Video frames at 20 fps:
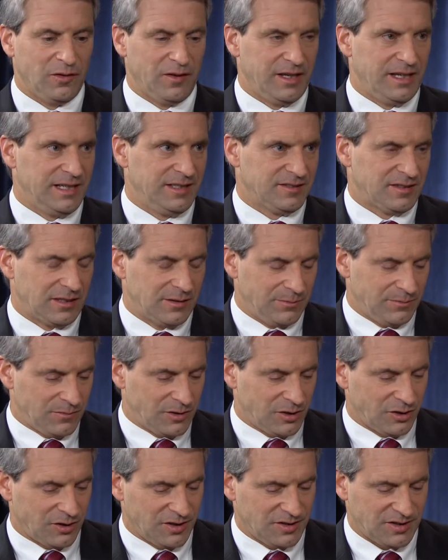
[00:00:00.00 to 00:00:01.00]
things, and I'm
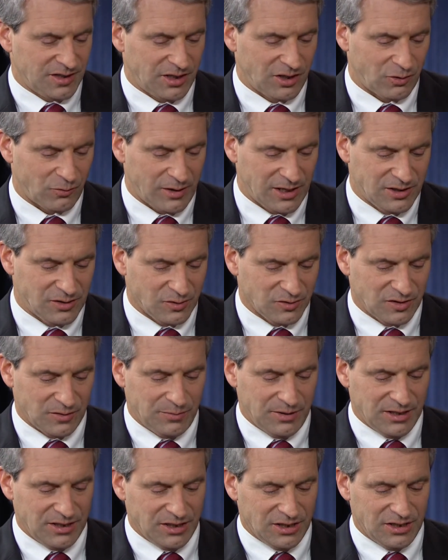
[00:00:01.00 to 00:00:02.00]
curious to hear Rachel's
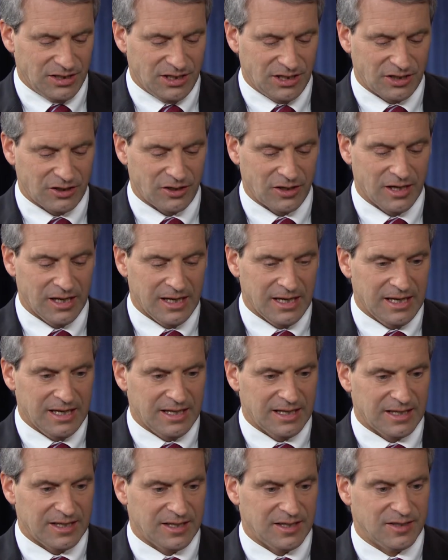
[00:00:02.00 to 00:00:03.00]
opinion here,
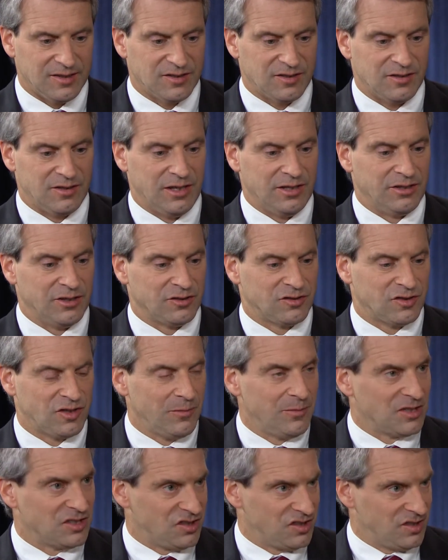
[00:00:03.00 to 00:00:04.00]
is that there's so
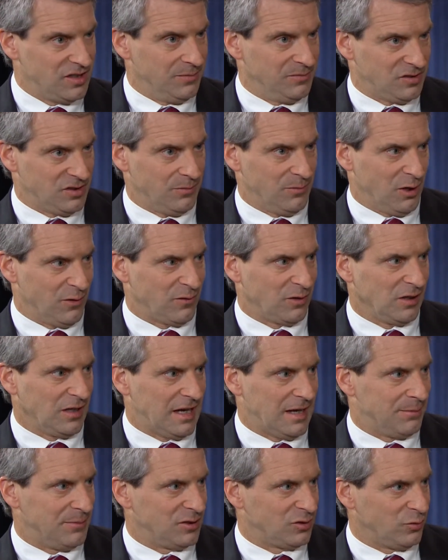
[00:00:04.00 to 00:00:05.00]
much symptom
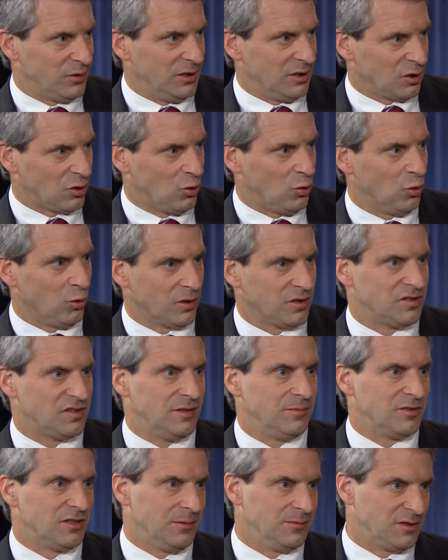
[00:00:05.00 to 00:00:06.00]
overlap between the core
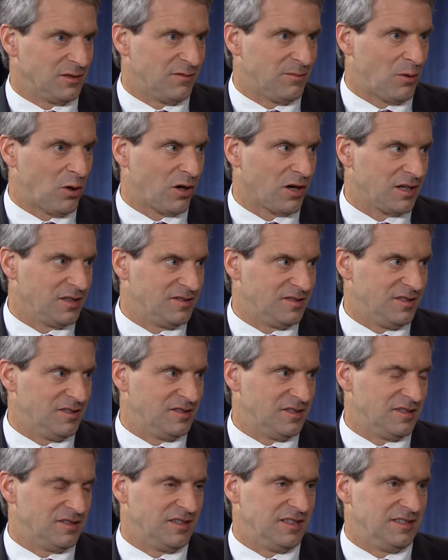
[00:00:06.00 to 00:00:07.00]
symptoms of
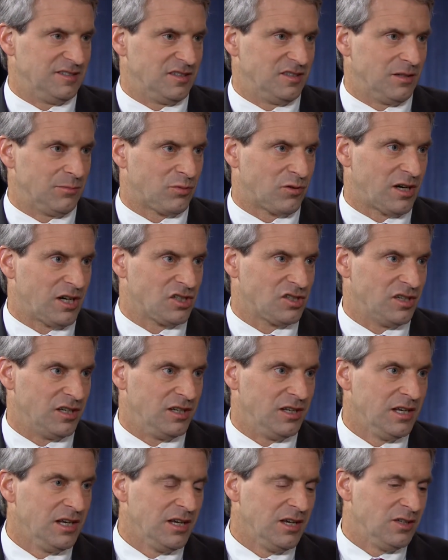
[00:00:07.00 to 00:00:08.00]
Parkinson's disease and
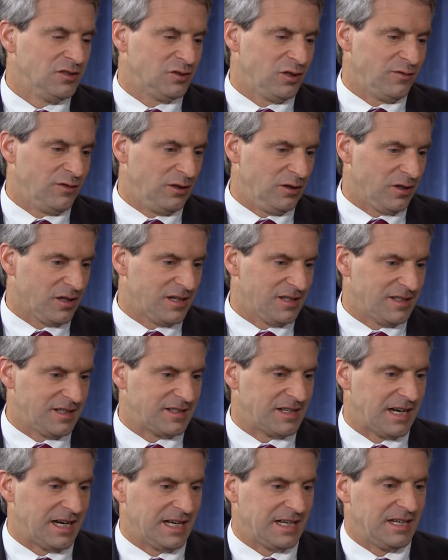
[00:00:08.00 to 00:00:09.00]
depression. So if you look at the
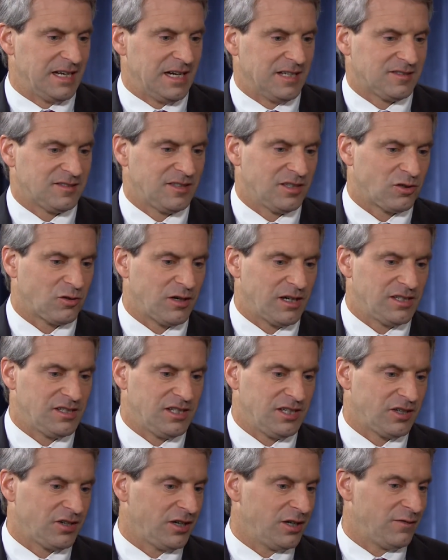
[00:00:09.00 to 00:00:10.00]
diagnostic
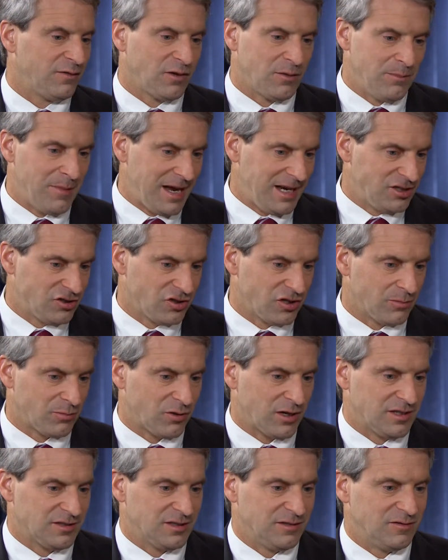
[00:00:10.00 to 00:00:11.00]
criteria for major
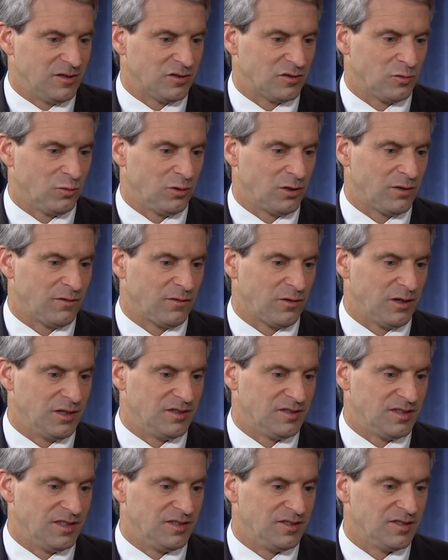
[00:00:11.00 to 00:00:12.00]
depressive disorder, for
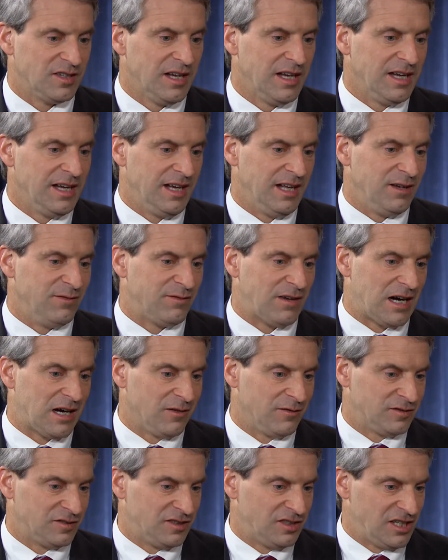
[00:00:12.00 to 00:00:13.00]
instance, it
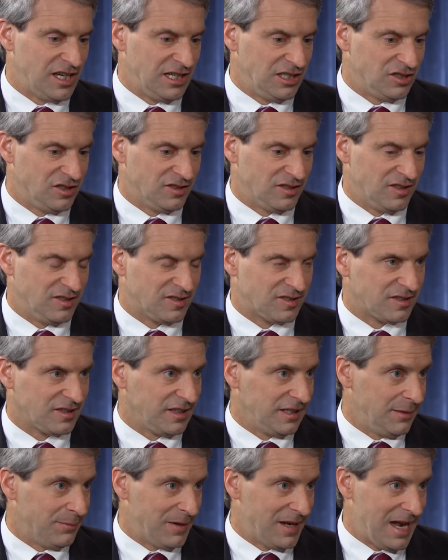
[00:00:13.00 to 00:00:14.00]
involves changes in
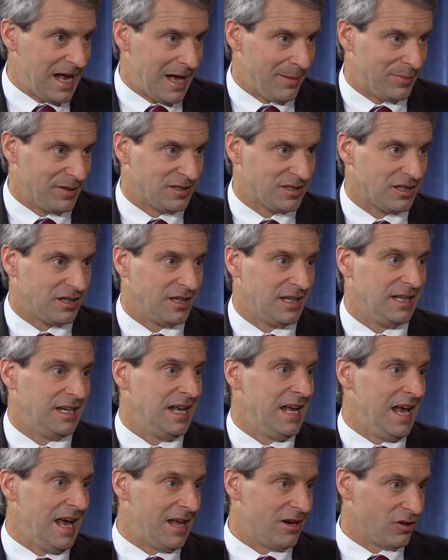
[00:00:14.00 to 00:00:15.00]
sleep and appetite,
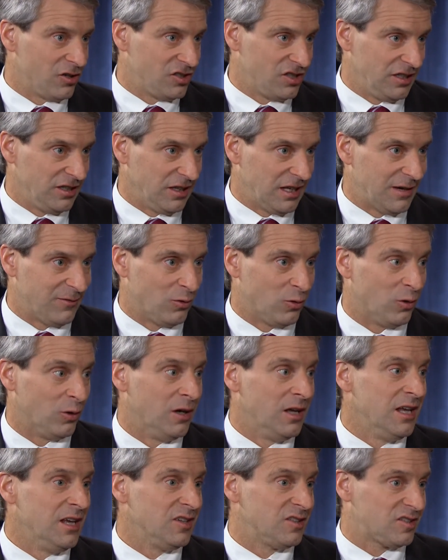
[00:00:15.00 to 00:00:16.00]
energy level,
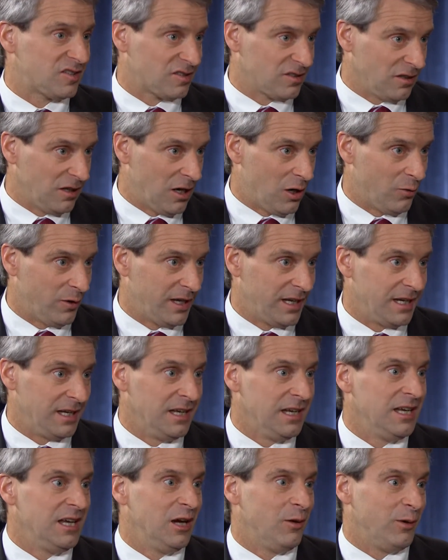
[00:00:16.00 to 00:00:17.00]
slowing,
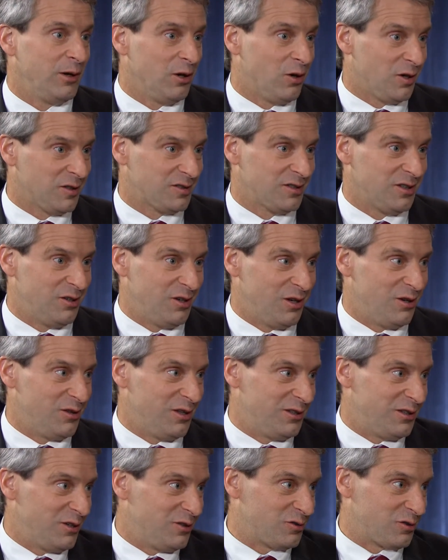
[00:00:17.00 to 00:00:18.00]
and we also know
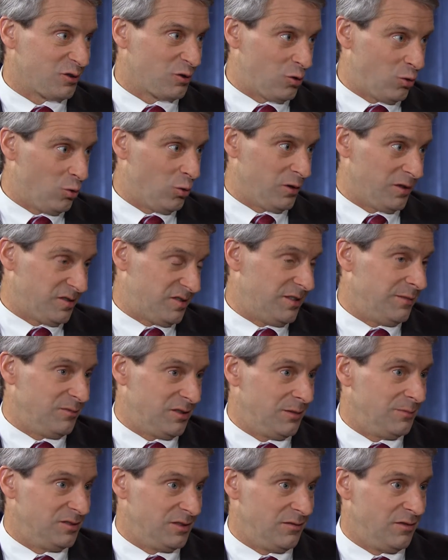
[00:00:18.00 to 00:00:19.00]
that those are core
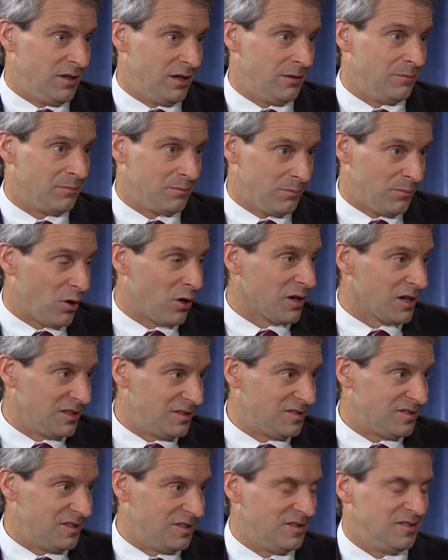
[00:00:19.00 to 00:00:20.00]
symptoms of the
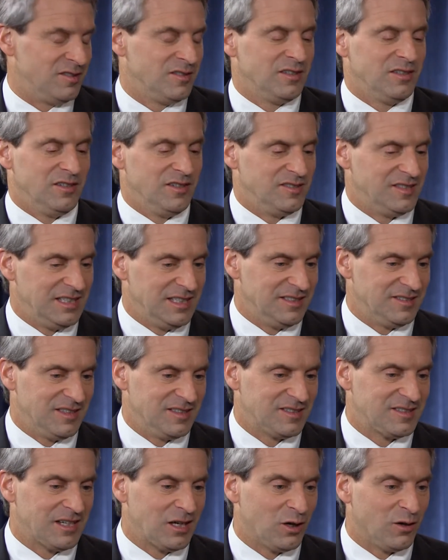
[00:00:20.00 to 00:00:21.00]
Parkinson's disease
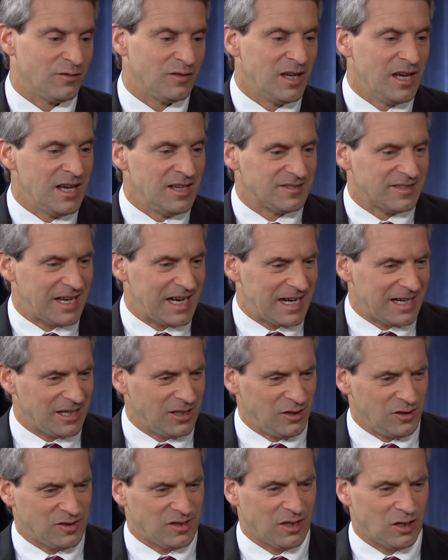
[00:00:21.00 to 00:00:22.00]
itself. So how do
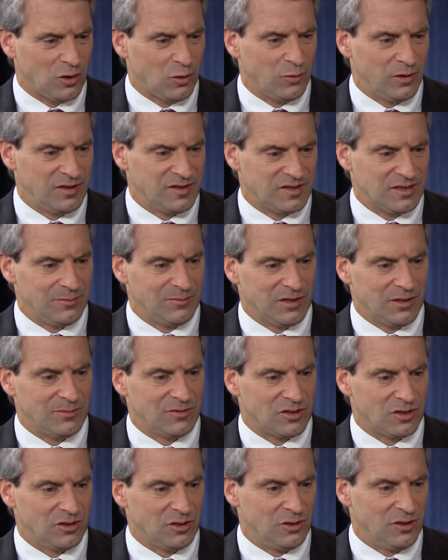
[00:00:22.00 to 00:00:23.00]
you tell when
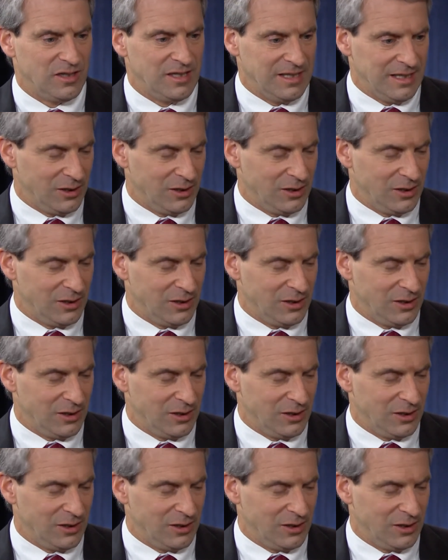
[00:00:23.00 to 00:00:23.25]
symptoms are due to the